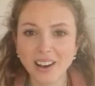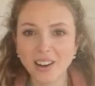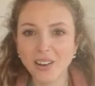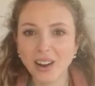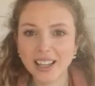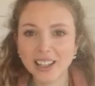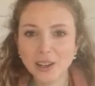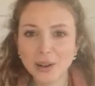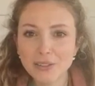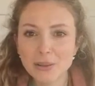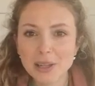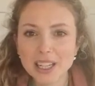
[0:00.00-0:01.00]
Oh, hello
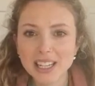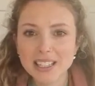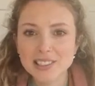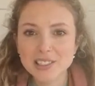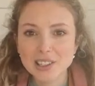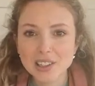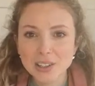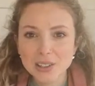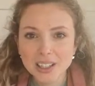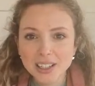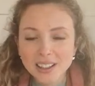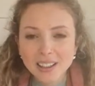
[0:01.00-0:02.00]
everybody.
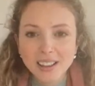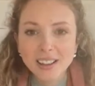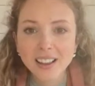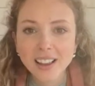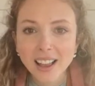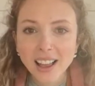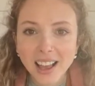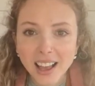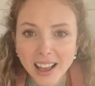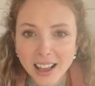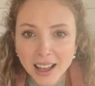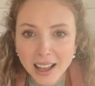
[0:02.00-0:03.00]
So,
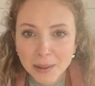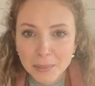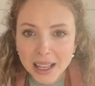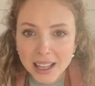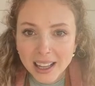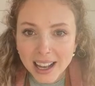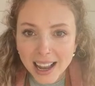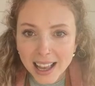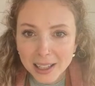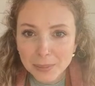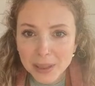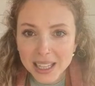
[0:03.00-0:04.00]

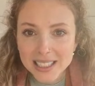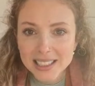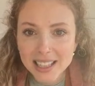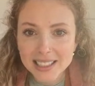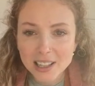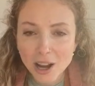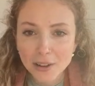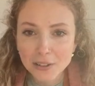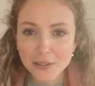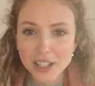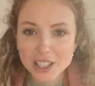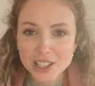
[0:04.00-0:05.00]
Ahmed says, after
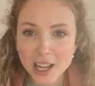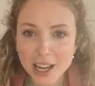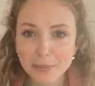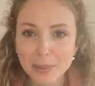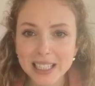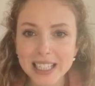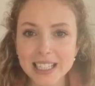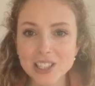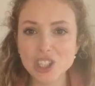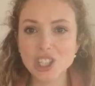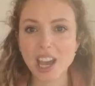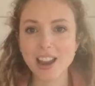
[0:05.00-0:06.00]
finished live,
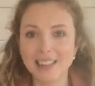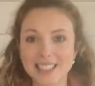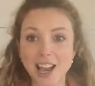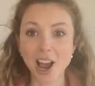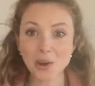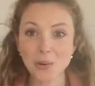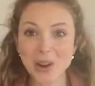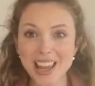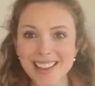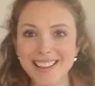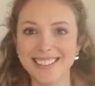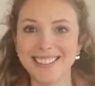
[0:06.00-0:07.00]
please share it. I
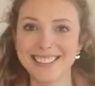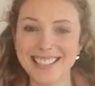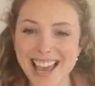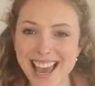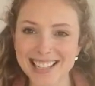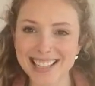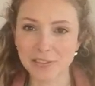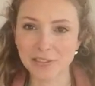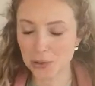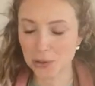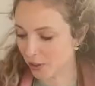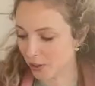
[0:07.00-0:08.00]
will, yes, of
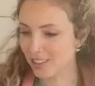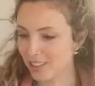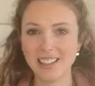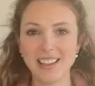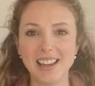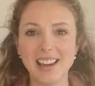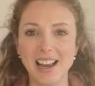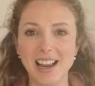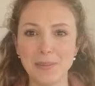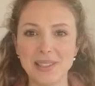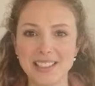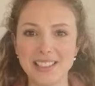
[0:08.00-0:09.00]
course,
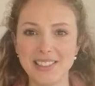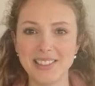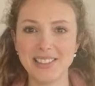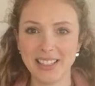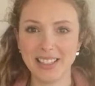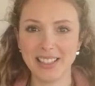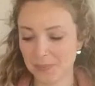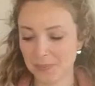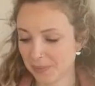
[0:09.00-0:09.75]
absolutely.